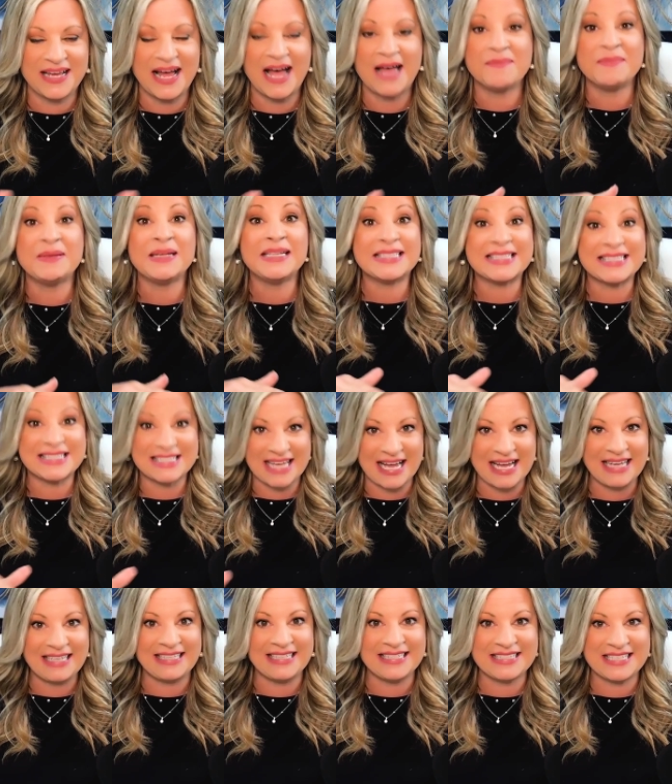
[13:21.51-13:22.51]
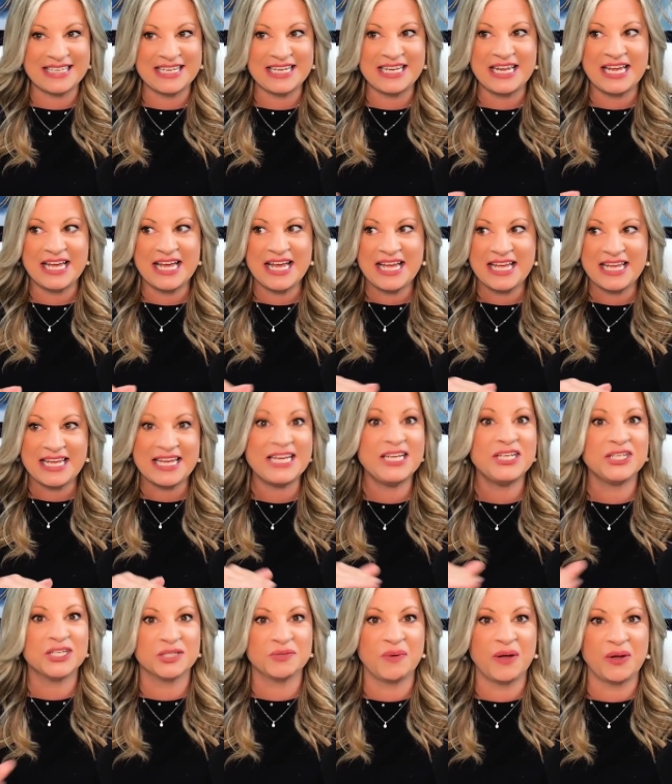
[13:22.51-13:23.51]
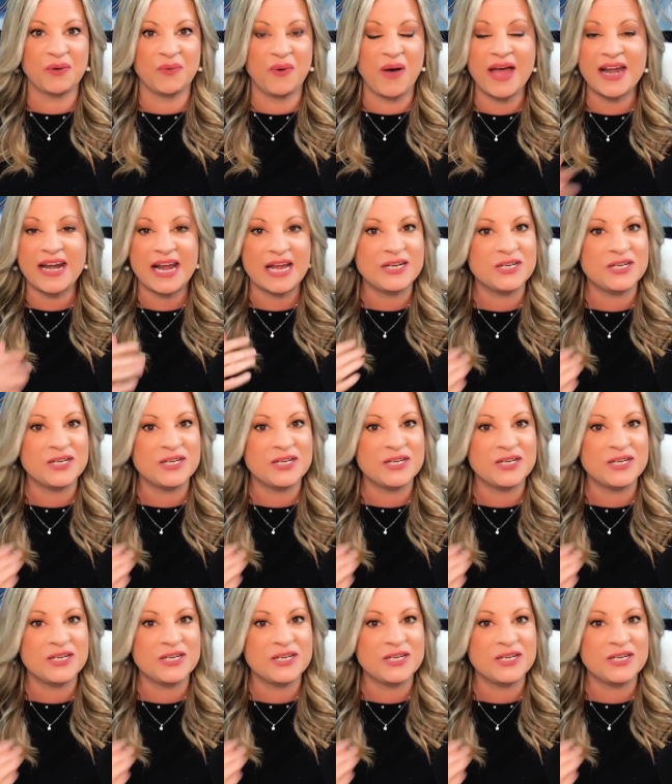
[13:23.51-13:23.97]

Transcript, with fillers: I mean, silence. He he just went quiet.